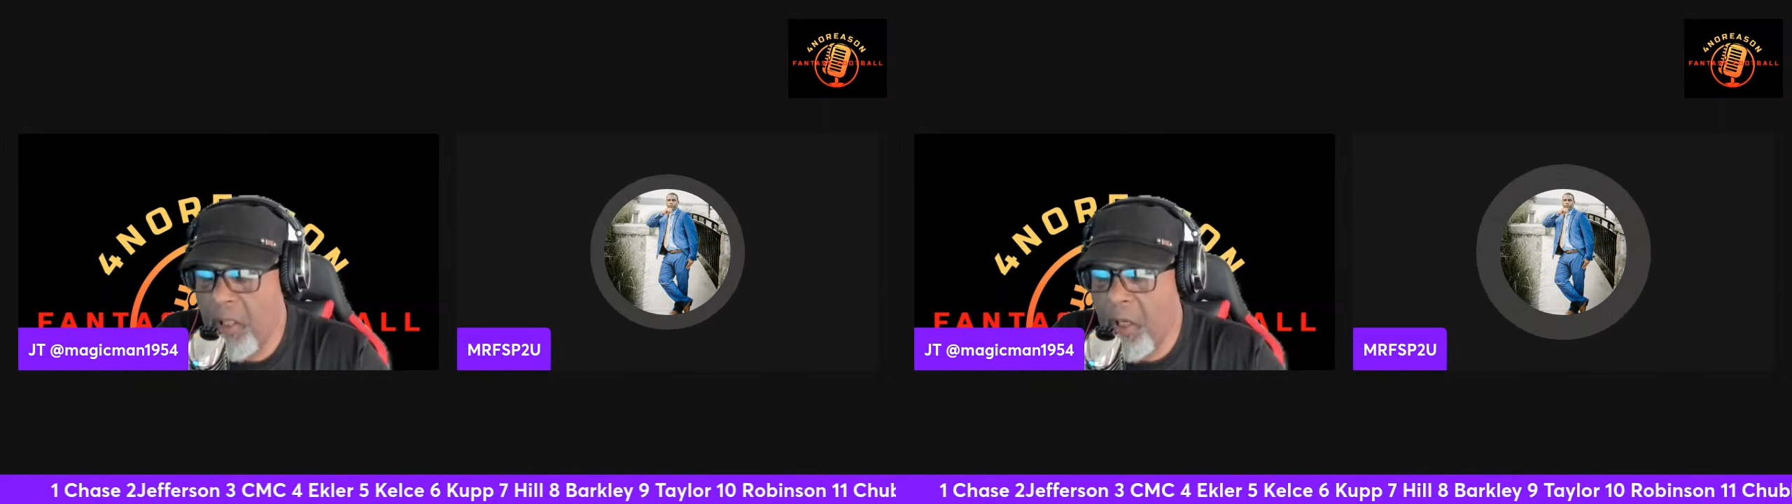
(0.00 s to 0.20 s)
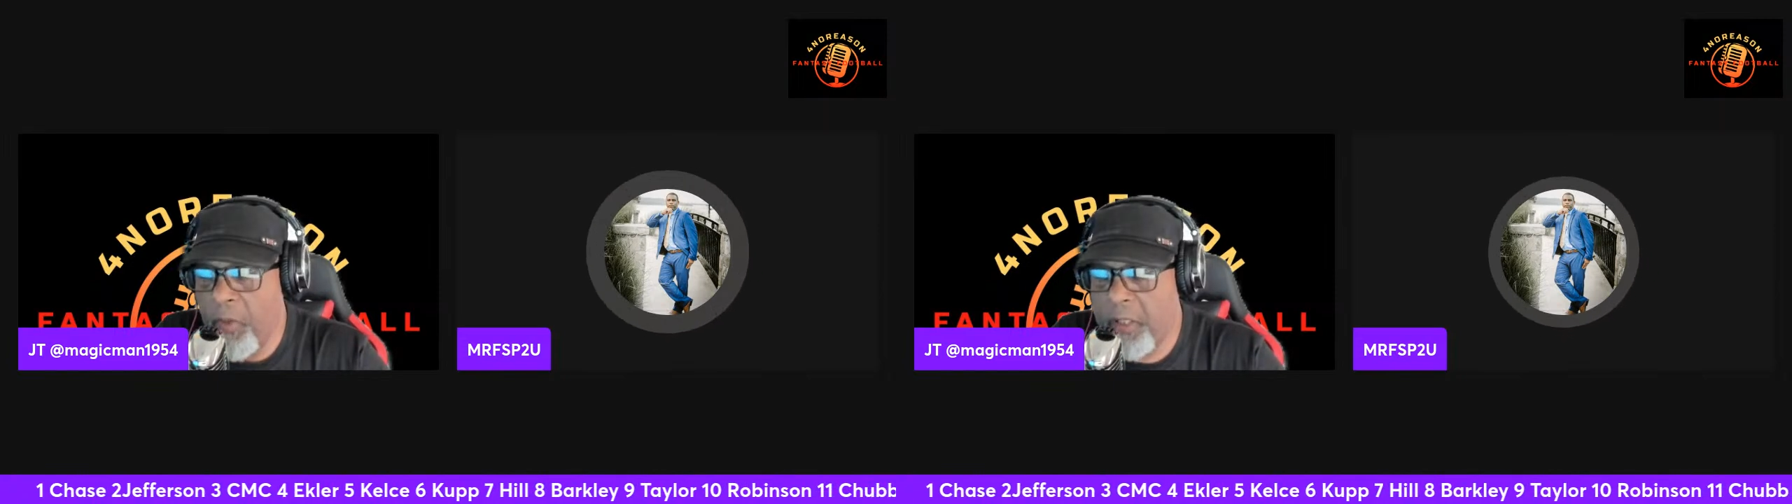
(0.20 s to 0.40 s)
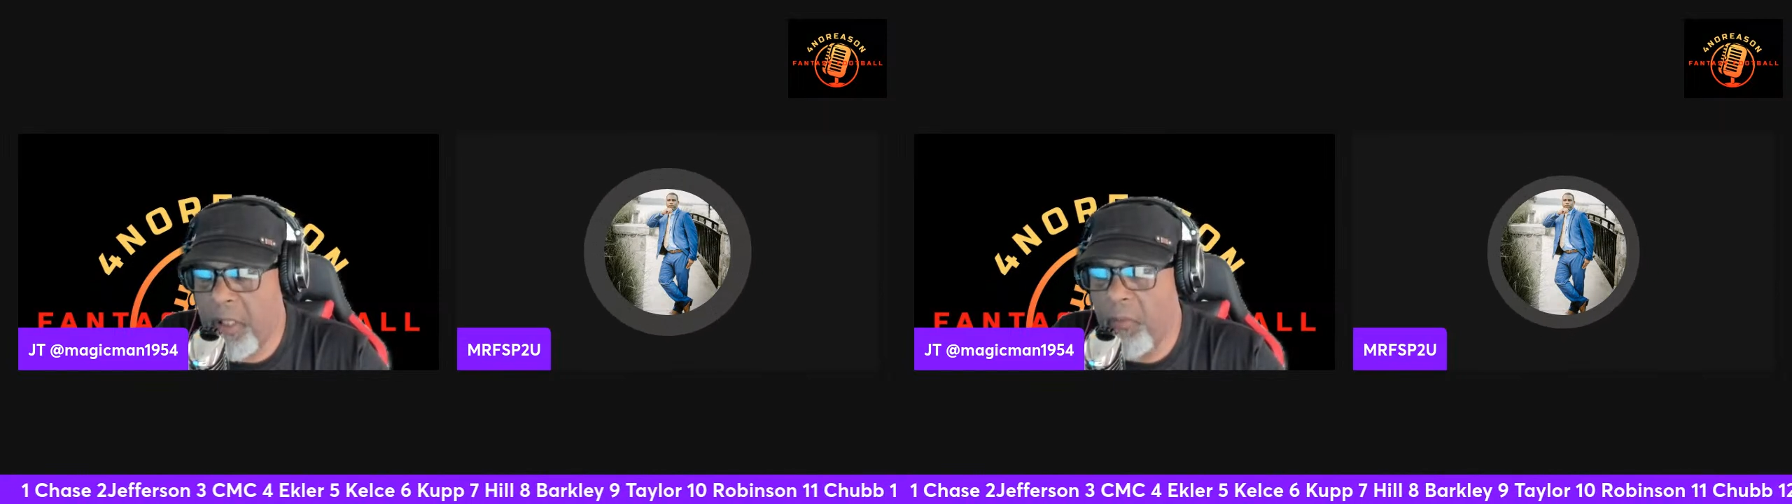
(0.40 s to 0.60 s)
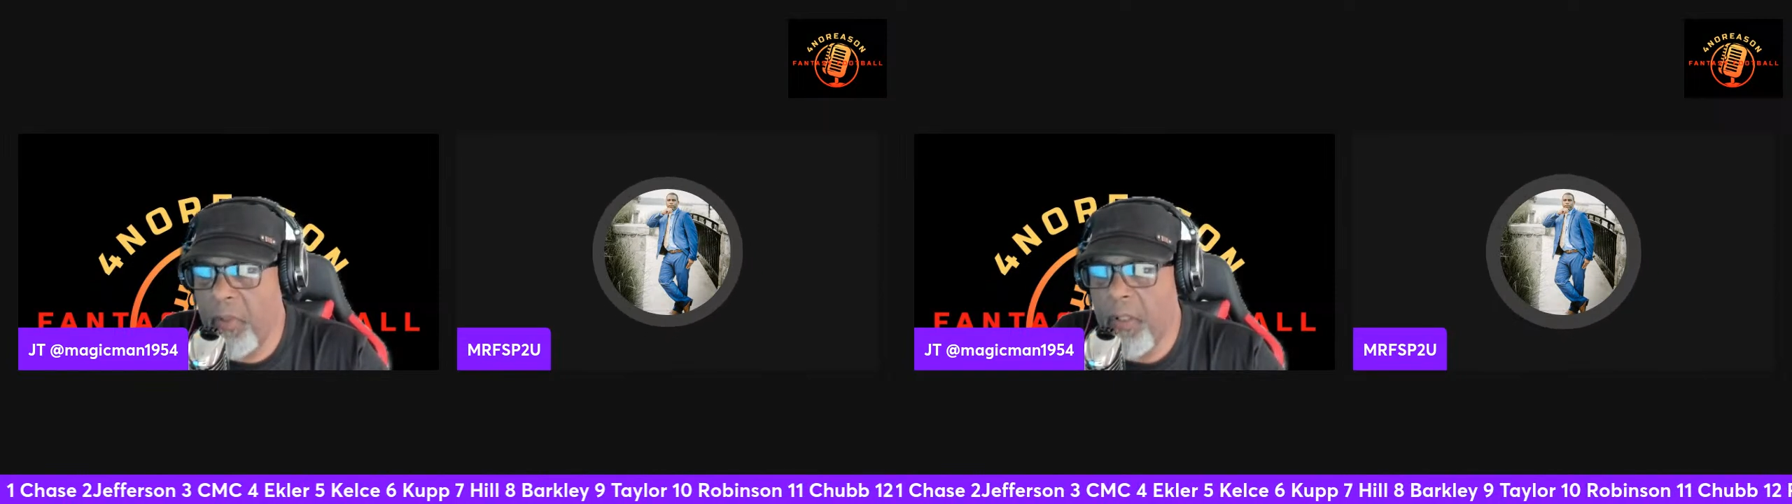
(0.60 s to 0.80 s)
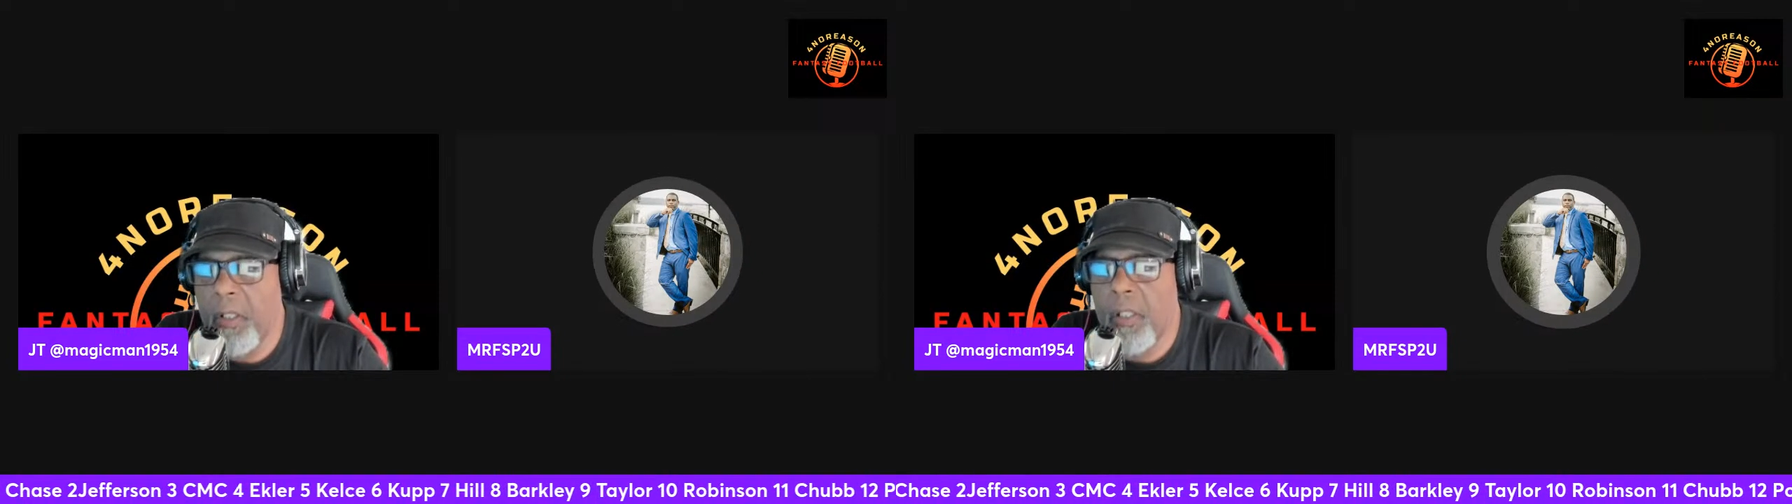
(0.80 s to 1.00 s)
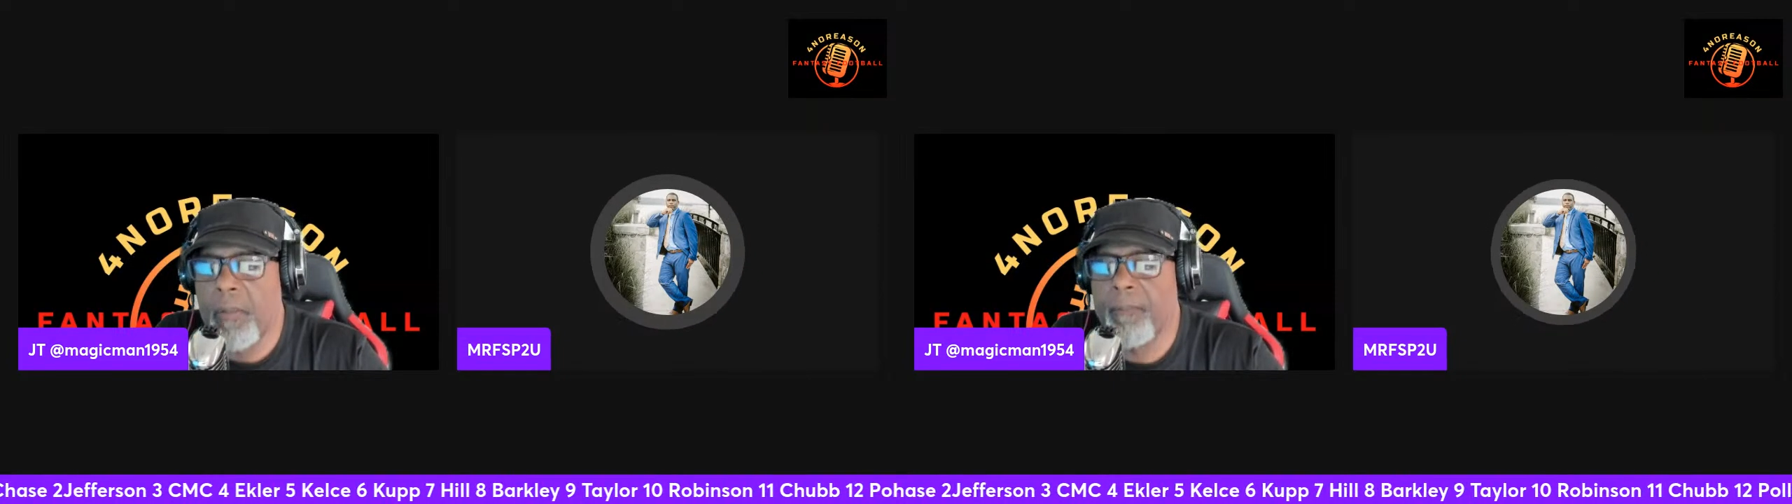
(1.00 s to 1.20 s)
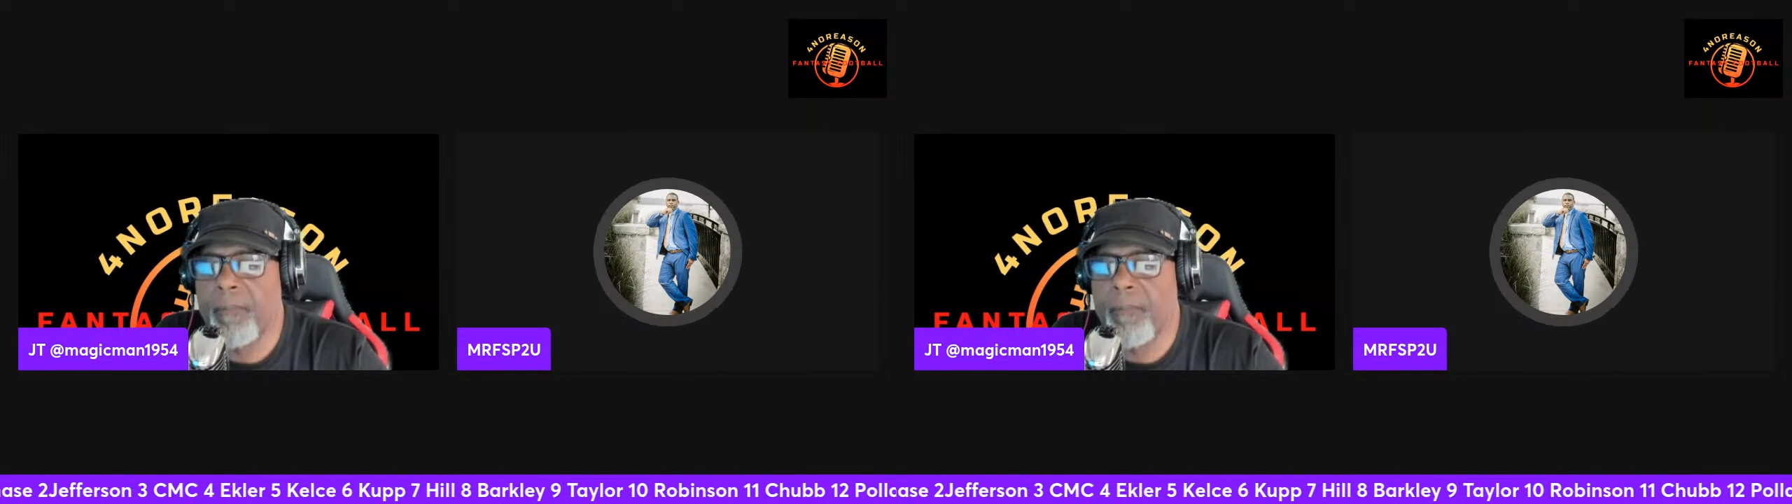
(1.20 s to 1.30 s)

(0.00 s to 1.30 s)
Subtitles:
We didn't see Tyreek do